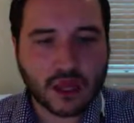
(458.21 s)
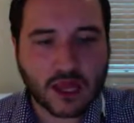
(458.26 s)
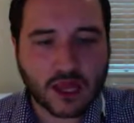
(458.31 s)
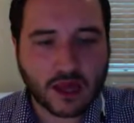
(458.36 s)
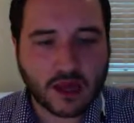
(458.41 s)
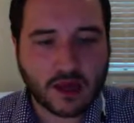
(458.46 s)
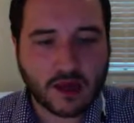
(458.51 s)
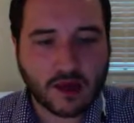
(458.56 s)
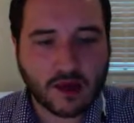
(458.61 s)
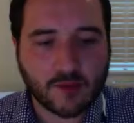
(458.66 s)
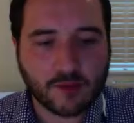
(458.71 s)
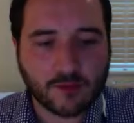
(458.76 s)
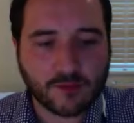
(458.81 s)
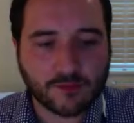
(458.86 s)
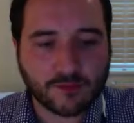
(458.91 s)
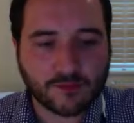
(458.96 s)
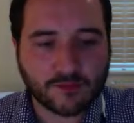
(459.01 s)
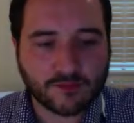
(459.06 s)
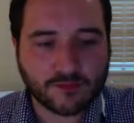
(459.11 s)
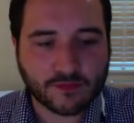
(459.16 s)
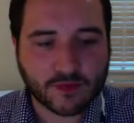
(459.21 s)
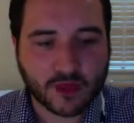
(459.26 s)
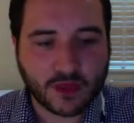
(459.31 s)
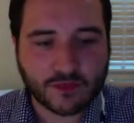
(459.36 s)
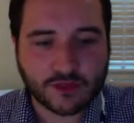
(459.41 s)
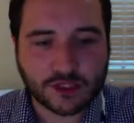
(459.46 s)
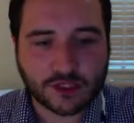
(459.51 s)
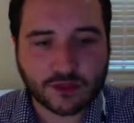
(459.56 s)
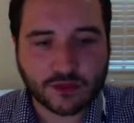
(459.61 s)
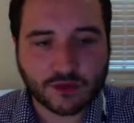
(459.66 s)
Um, the
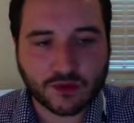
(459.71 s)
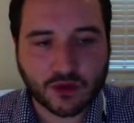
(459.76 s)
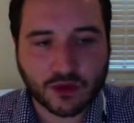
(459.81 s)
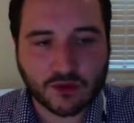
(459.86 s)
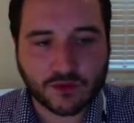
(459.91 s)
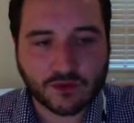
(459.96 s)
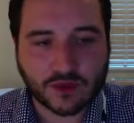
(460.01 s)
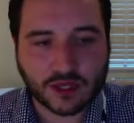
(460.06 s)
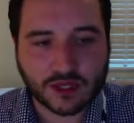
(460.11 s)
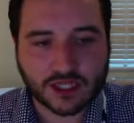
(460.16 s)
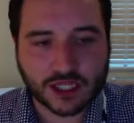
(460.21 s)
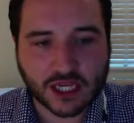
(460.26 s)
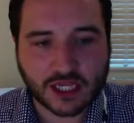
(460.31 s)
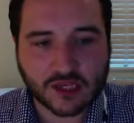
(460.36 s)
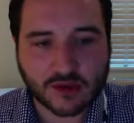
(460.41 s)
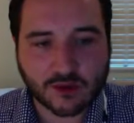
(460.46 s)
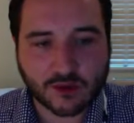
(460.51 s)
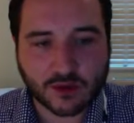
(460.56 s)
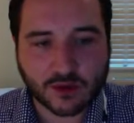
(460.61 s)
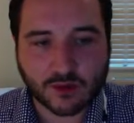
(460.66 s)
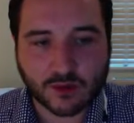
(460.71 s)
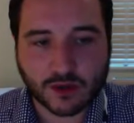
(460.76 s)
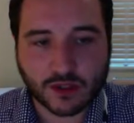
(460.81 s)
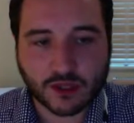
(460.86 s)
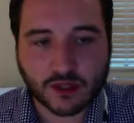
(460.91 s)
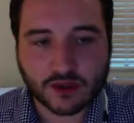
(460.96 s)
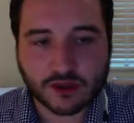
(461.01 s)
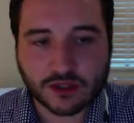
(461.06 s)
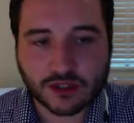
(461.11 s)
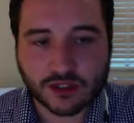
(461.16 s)
other two on the agenda
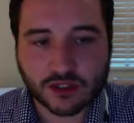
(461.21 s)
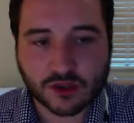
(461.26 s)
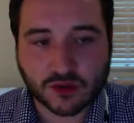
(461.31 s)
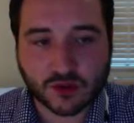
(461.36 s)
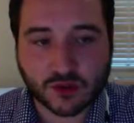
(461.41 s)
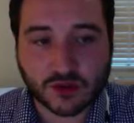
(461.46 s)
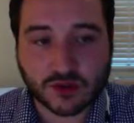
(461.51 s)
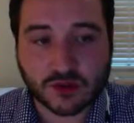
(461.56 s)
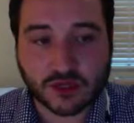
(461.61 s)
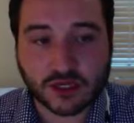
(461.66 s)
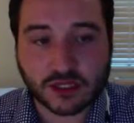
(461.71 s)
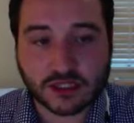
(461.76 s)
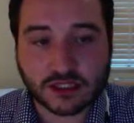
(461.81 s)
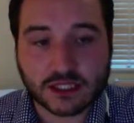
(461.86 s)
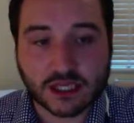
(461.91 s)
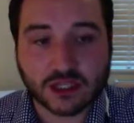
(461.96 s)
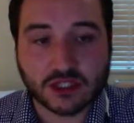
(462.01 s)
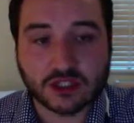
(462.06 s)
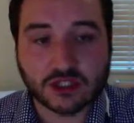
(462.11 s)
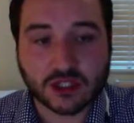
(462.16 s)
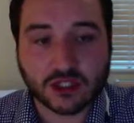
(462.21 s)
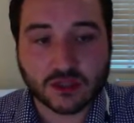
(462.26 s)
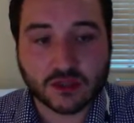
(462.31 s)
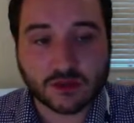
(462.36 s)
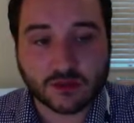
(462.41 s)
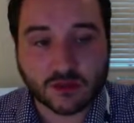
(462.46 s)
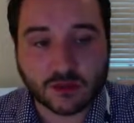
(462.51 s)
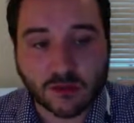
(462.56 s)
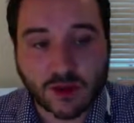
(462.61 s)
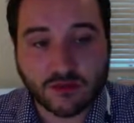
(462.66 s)
were to do with an
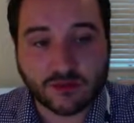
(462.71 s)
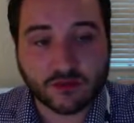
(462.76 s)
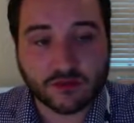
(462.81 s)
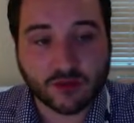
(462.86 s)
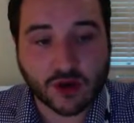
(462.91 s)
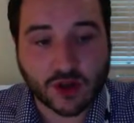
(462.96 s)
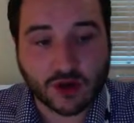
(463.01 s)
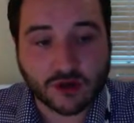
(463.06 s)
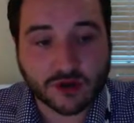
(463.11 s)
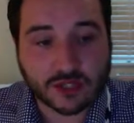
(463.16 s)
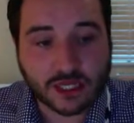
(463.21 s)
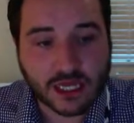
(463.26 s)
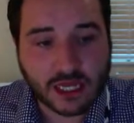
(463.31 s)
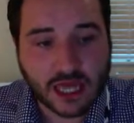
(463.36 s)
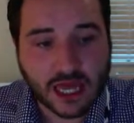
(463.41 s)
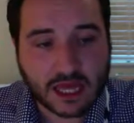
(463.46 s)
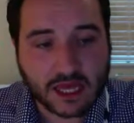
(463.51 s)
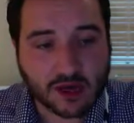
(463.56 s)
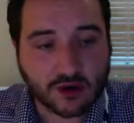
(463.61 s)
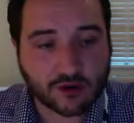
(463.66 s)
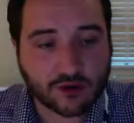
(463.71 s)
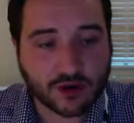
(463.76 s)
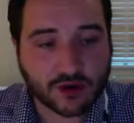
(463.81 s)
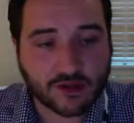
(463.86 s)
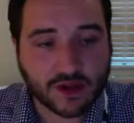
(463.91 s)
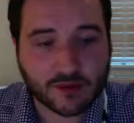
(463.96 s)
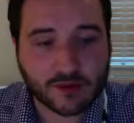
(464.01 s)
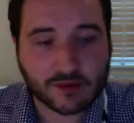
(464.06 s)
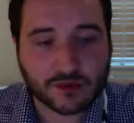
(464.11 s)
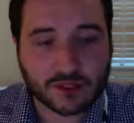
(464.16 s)
extension, it was Peveril Road and Elmgrove,
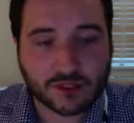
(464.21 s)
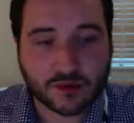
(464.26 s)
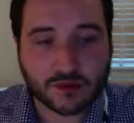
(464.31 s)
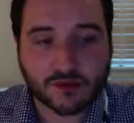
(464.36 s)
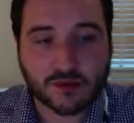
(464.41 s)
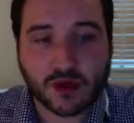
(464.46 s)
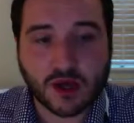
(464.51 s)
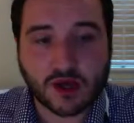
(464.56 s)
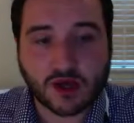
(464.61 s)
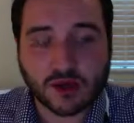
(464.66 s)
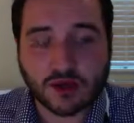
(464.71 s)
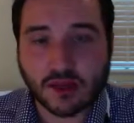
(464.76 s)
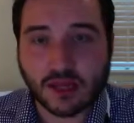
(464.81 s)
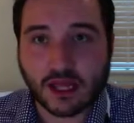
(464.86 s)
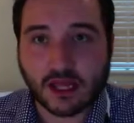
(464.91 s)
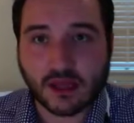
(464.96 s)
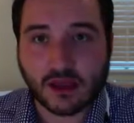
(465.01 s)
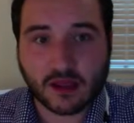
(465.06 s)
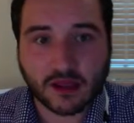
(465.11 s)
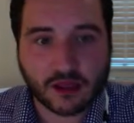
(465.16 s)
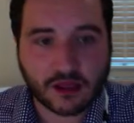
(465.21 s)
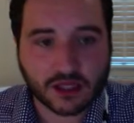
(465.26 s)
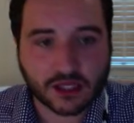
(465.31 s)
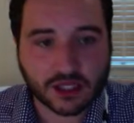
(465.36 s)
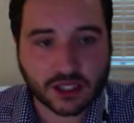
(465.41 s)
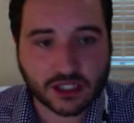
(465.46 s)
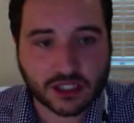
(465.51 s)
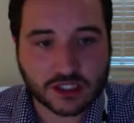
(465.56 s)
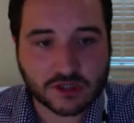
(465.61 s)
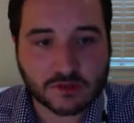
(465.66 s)
they were to do with minor uh,
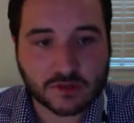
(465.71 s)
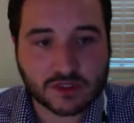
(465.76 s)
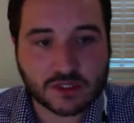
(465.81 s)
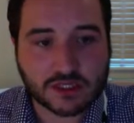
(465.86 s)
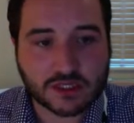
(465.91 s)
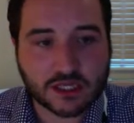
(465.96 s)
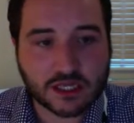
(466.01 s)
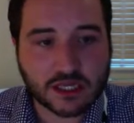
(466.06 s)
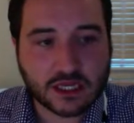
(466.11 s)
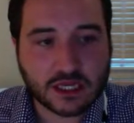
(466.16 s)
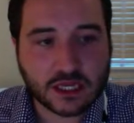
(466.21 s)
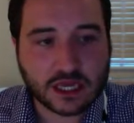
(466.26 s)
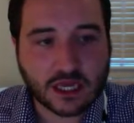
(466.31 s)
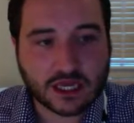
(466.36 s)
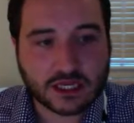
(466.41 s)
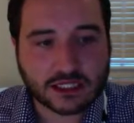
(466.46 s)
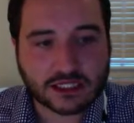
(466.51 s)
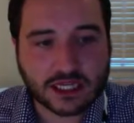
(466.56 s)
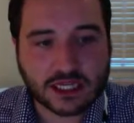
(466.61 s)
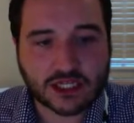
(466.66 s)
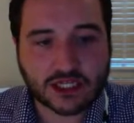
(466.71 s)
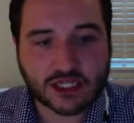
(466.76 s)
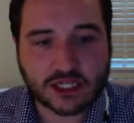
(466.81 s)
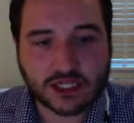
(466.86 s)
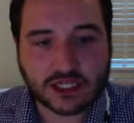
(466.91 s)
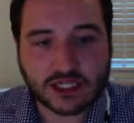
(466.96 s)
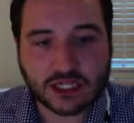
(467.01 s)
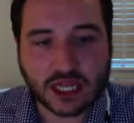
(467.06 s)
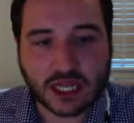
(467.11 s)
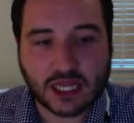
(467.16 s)
adjustments, uh,
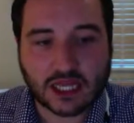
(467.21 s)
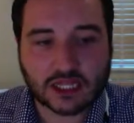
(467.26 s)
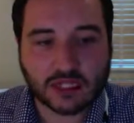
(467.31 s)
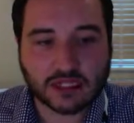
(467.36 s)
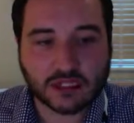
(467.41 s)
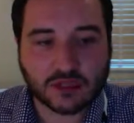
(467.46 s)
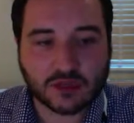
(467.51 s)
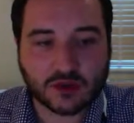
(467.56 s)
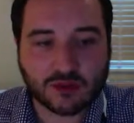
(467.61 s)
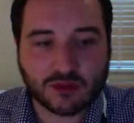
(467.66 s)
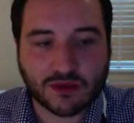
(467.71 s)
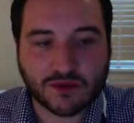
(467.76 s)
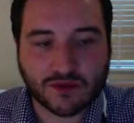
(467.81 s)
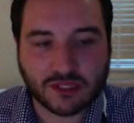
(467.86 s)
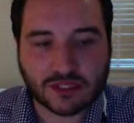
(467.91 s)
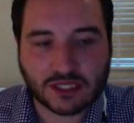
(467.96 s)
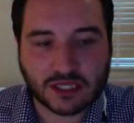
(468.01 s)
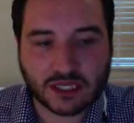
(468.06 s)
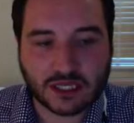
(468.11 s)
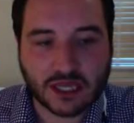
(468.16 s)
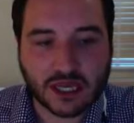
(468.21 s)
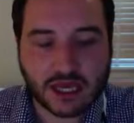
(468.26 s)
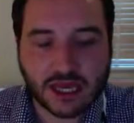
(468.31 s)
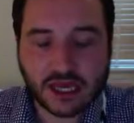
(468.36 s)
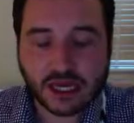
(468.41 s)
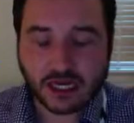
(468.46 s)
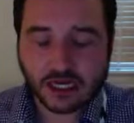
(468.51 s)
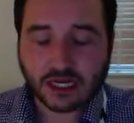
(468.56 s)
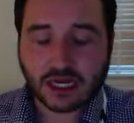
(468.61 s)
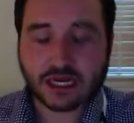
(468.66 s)
extensions, and UPVC
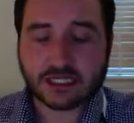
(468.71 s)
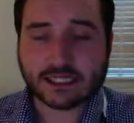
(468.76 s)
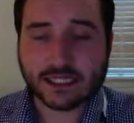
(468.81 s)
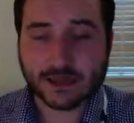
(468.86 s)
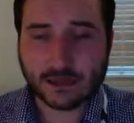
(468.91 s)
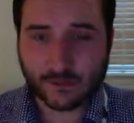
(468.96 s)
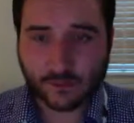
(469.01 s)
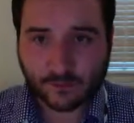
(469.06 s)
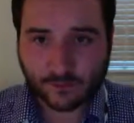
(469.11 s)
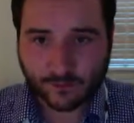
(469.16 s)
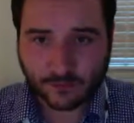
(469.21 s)
cladding.